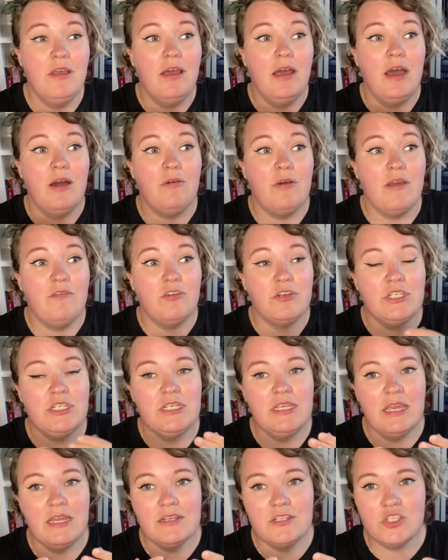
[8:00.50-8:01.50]
However, she
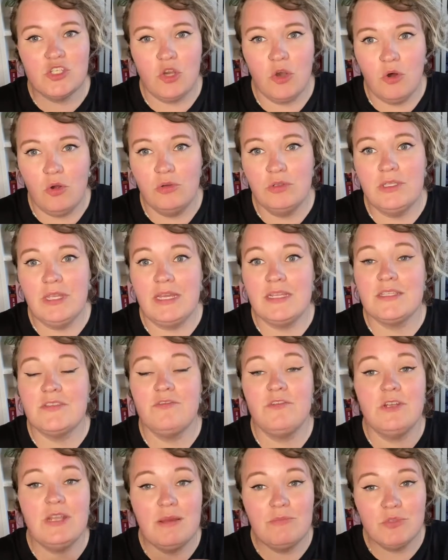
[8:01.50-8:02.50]
gets told that
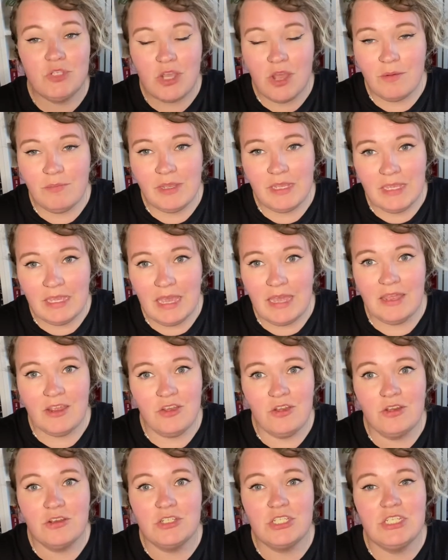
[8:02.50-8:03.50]
for them to come and get
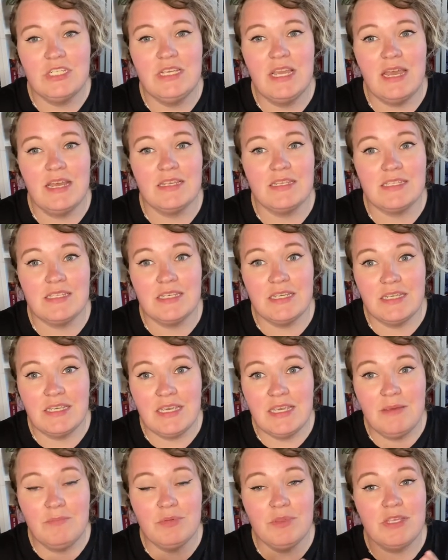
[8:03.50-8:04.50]
her, she has to
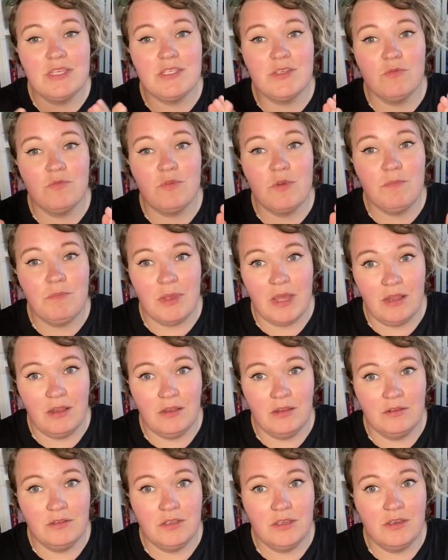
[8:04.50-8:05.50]
keep this
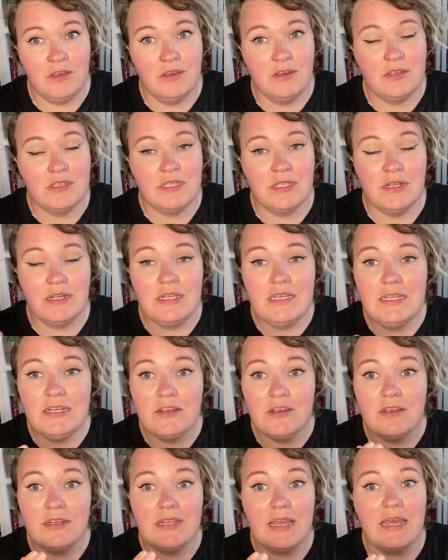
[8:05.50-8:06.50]
rebellious
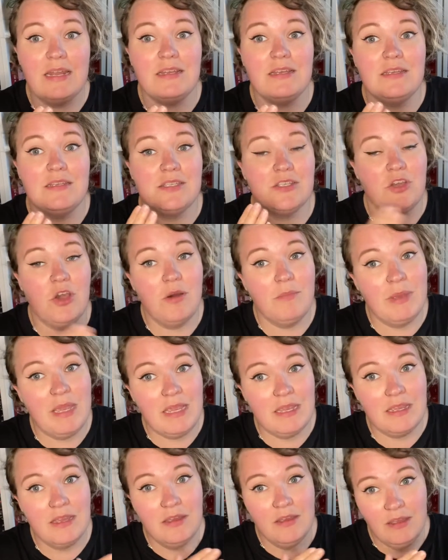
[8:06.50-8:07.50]
leader that is
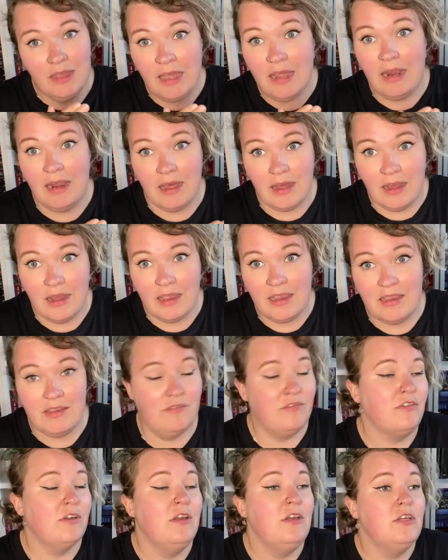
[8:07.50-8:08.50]
coming
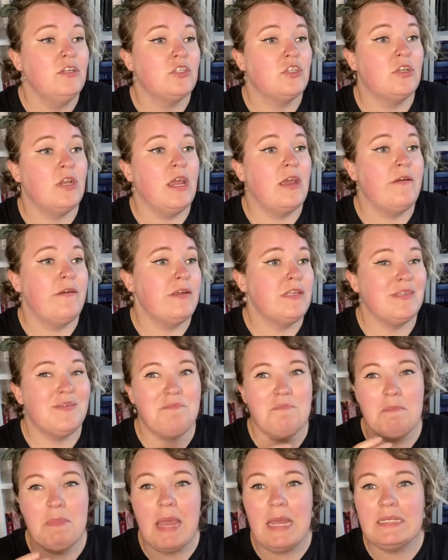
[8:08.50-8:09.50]
alive. So there is
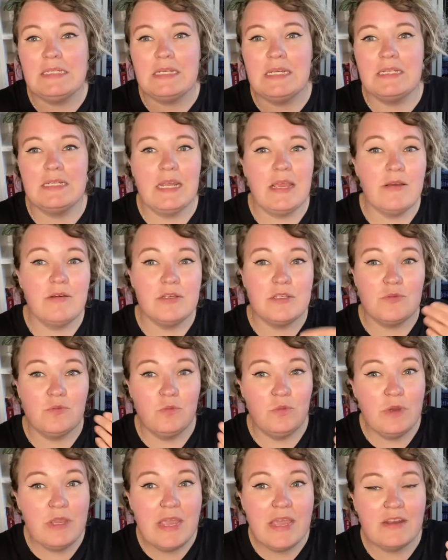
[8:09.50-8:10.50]
magic. There is
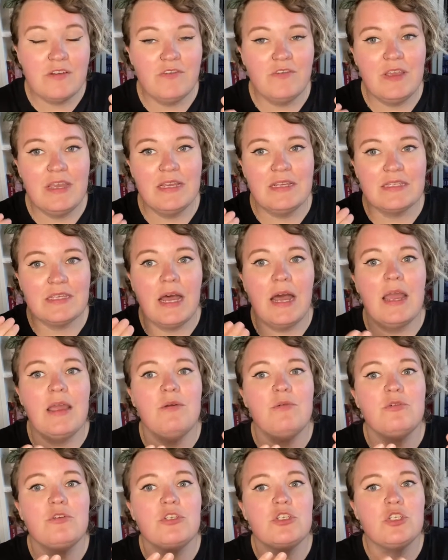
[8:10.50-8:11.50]
weird things. I
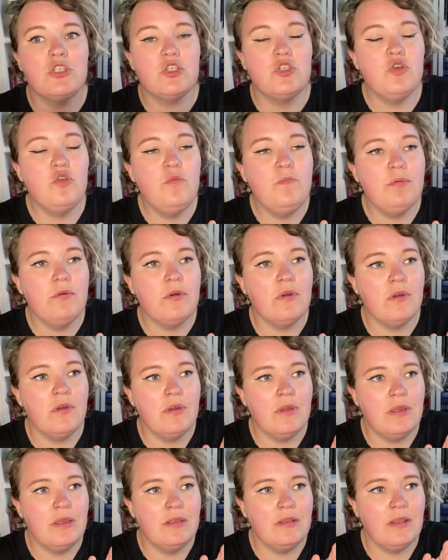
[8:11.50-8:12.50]
was
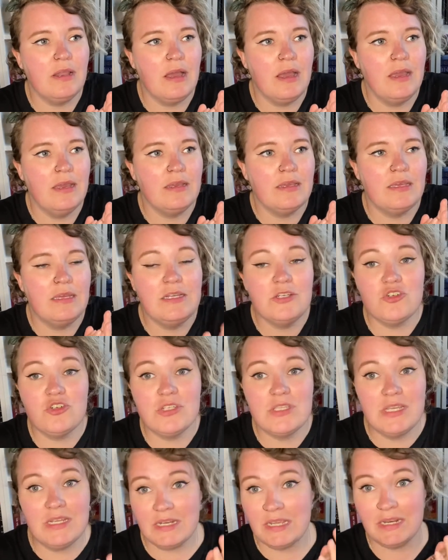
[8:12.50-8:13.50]
super, like,
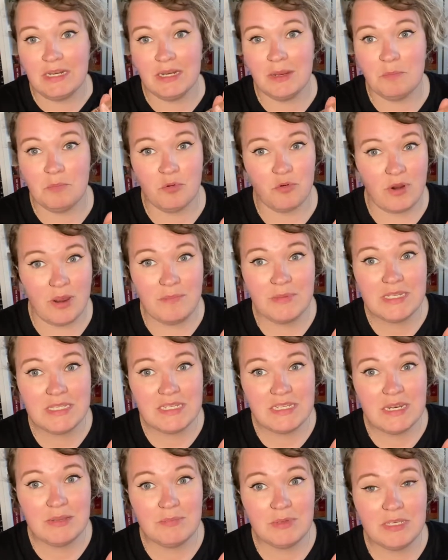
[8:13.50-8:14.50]
interested in the premise
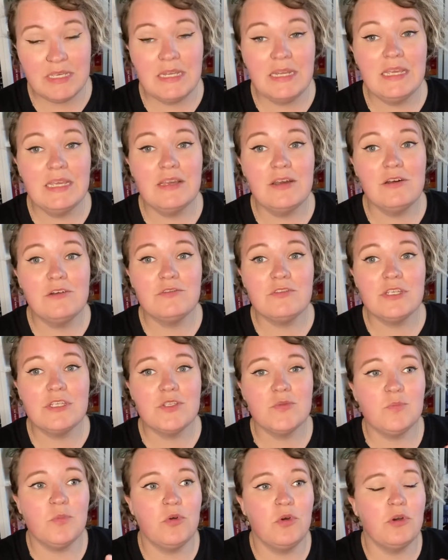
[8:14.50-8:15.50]
in the beginning of
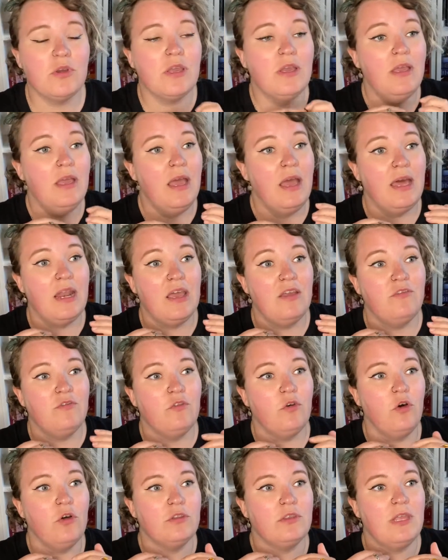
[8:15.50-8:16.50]
this book, and I
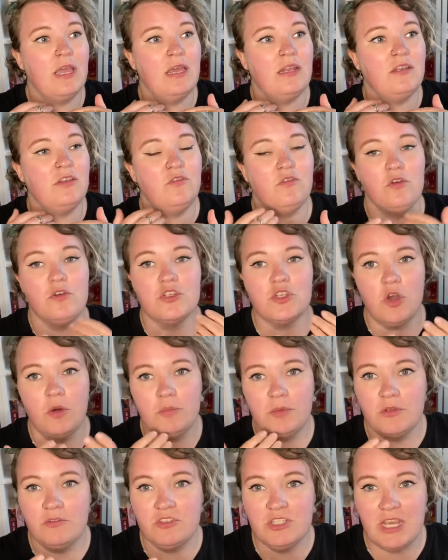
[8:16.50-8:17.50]
thought that the first
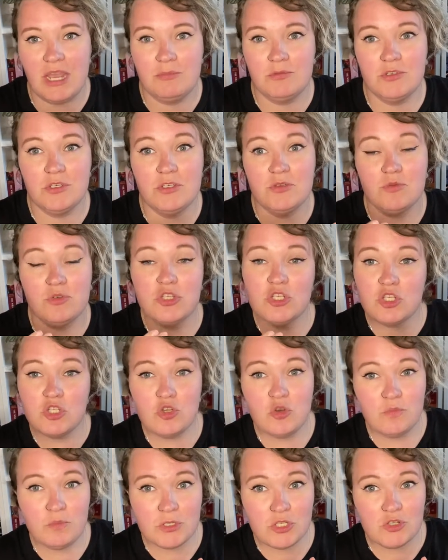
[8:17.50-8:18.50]
couple of chapters was
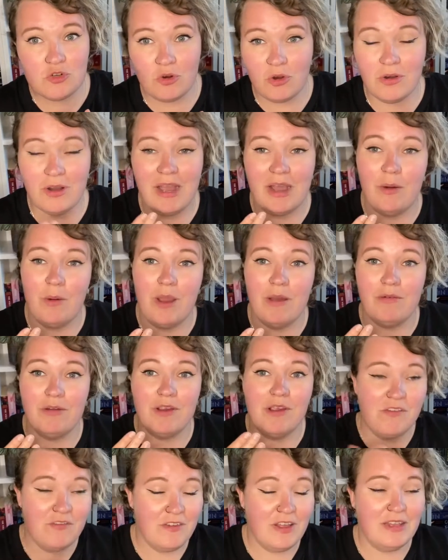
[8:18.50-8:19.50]
super strong. However,
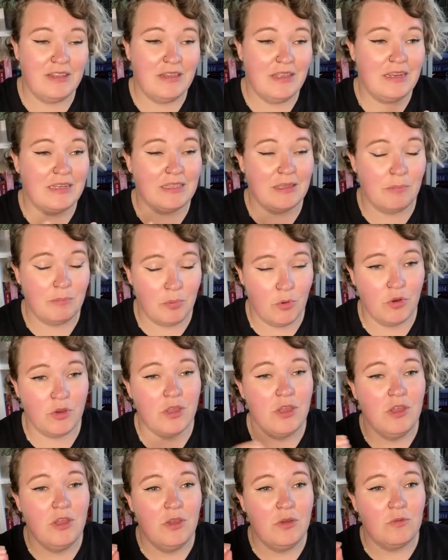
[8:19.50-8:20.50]
I felt like the book
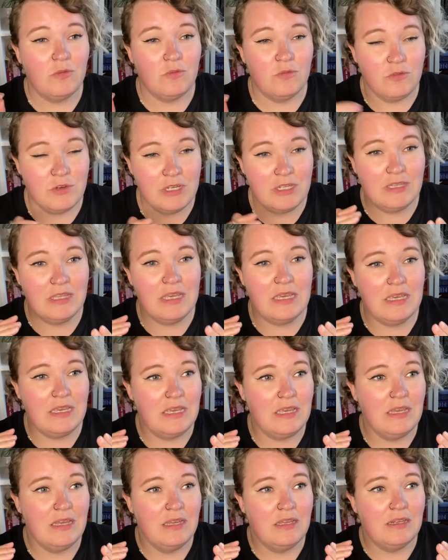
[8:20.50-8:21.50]

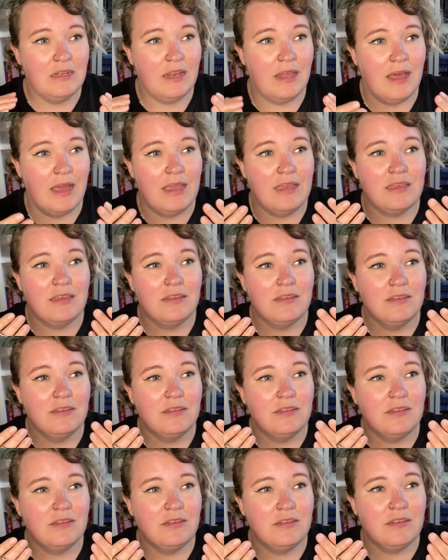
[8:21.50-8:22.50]
really, like,
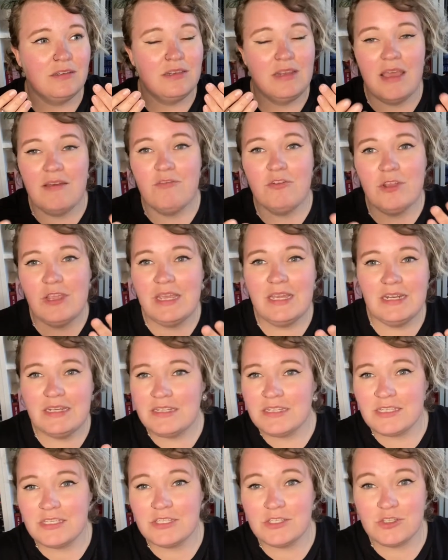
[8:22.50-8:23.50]
never hit
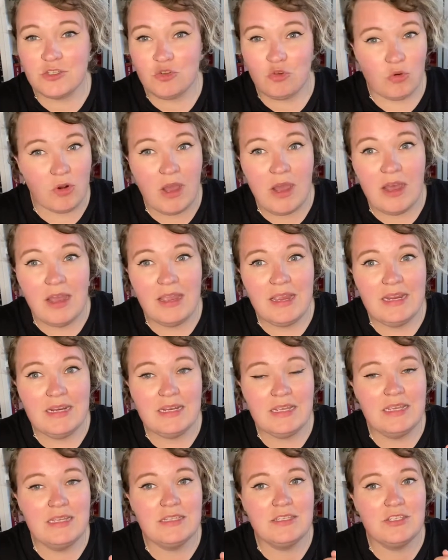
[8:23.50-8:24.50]
its stride.
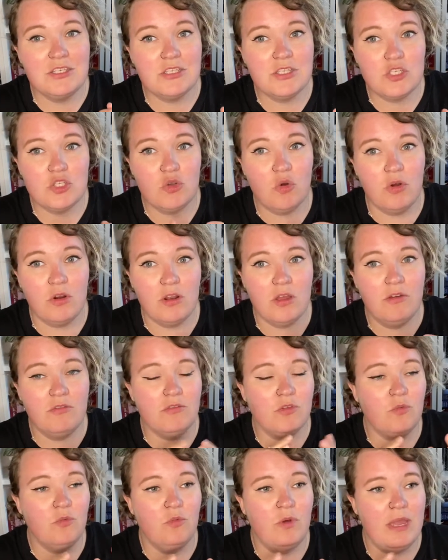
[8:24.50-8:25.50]
It just sort
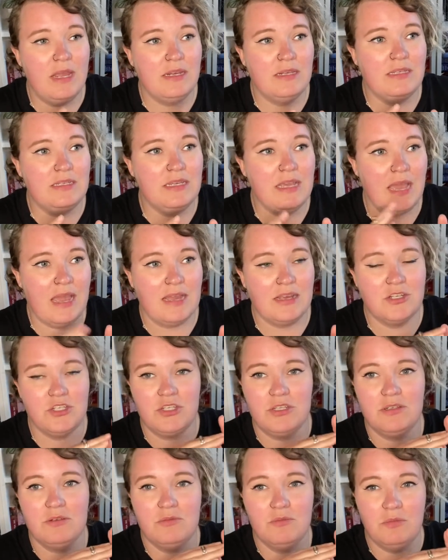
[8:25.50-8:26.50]
of went, the
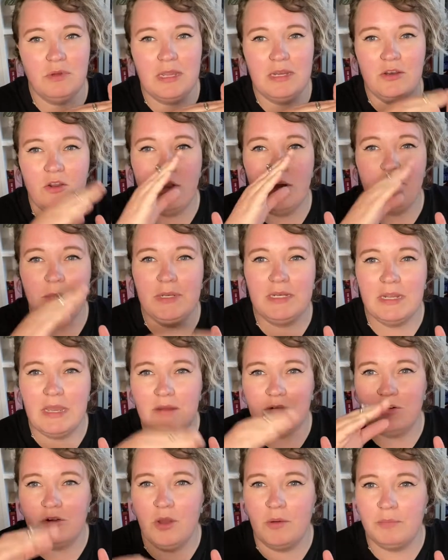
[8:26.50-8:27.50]
action went up and
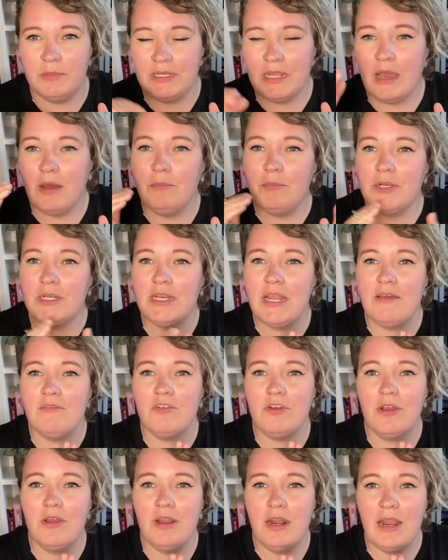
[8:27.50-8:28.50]
down and up and down, but
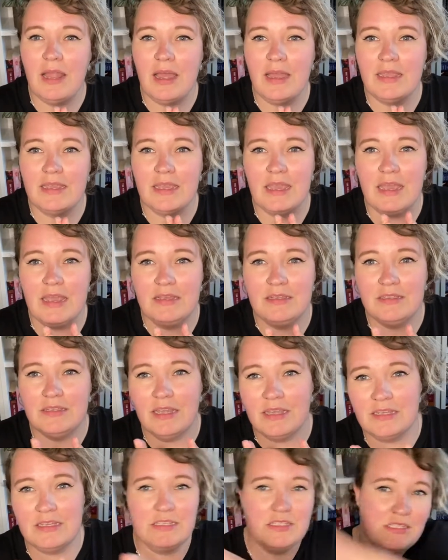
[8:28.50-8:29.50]
never like a
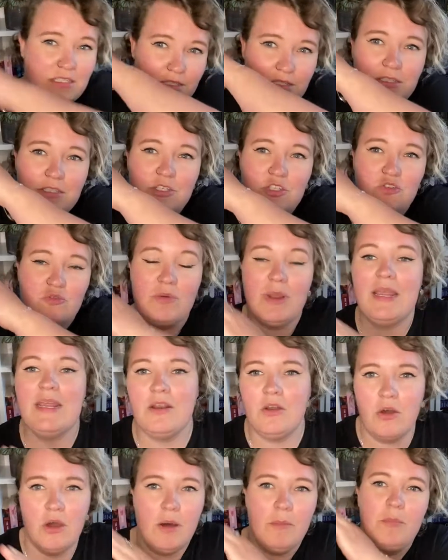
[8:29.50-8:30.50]
straight
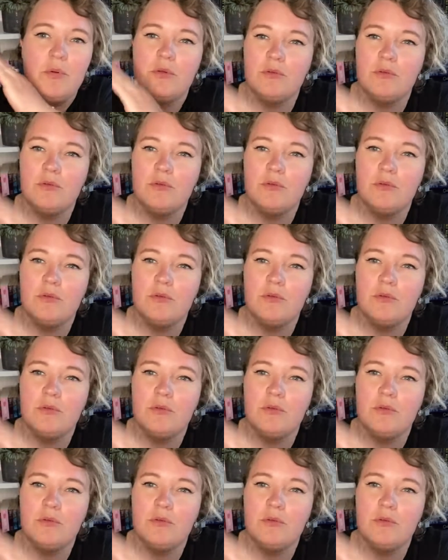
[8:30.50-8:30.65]
up.